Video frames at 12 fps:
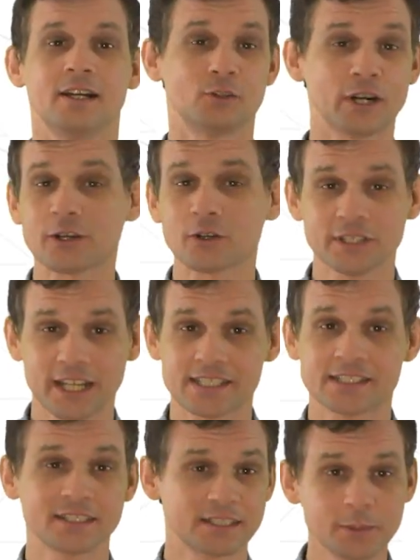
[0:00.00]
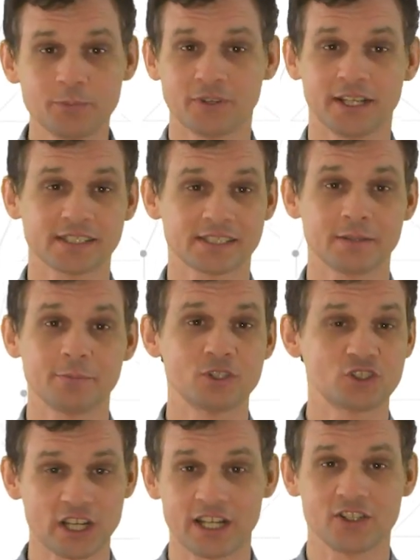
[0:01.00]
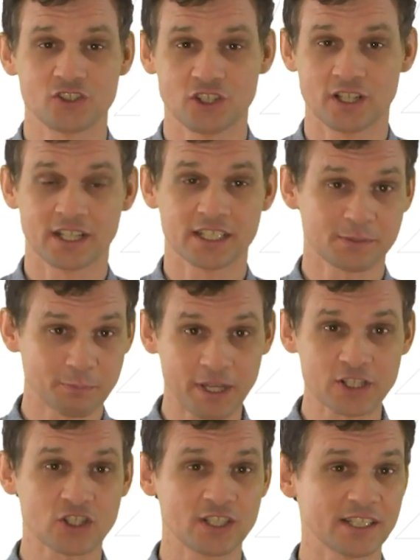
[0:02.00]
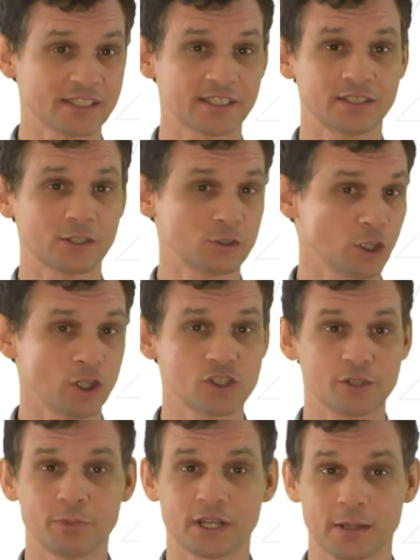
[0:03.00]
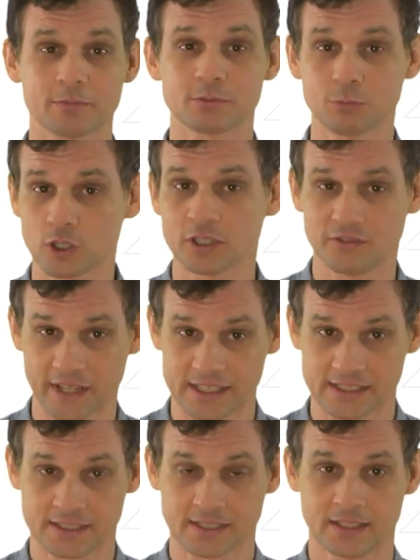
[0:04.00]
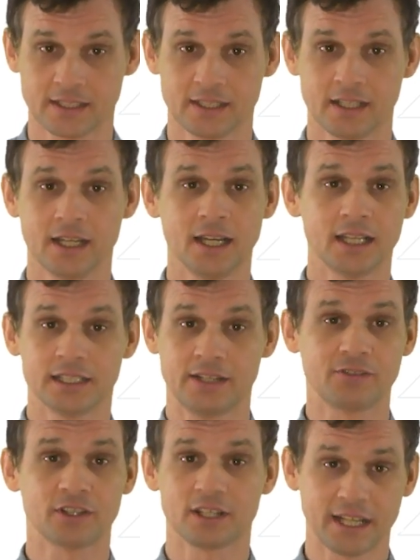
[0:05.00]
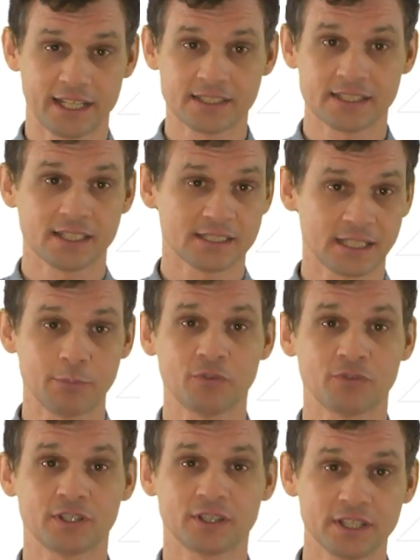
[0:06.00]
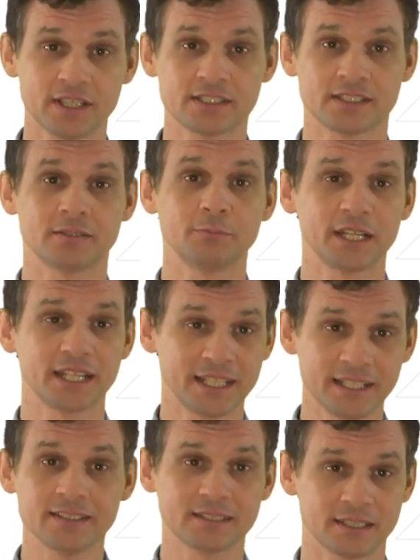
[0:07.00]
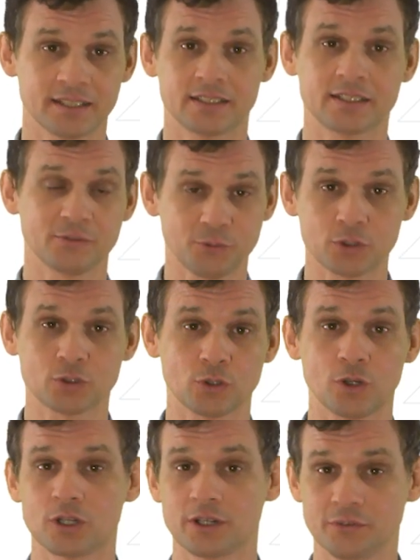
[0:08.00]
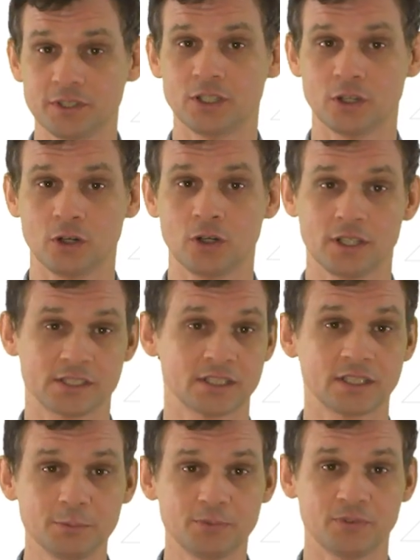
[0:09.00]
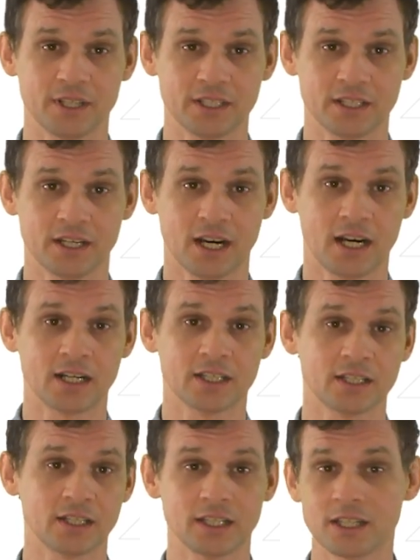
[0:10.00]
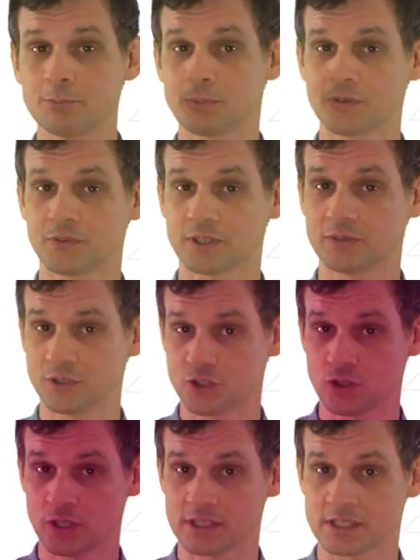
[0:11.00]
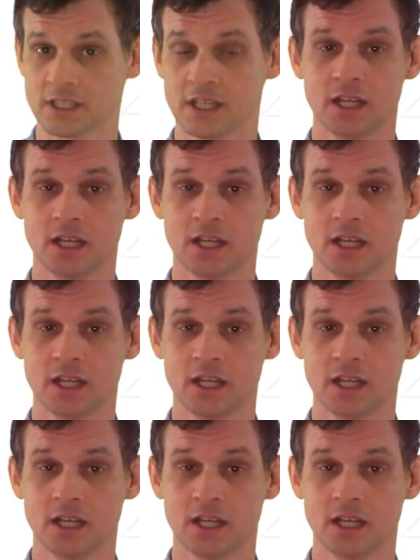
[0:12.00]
Recognizing deepfakes can be challenging, especially as the technology becomes more advanced. Nevertheless, some of the things that may hint that a photo or a video is a deepfake are the imperfect visuals,